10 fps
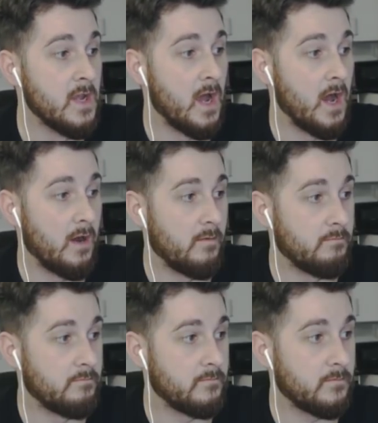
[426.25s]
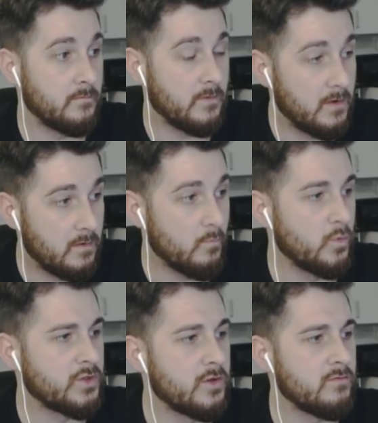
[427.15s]
Um,
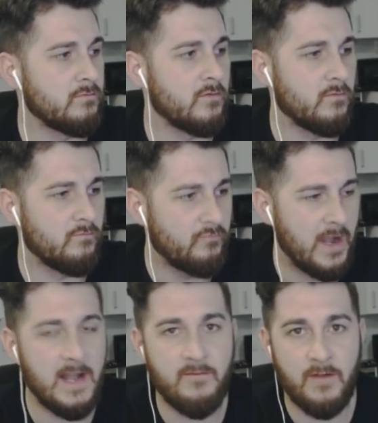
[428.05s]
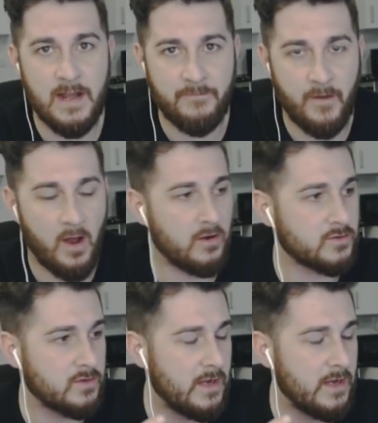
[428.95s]
wasn't really, really fast.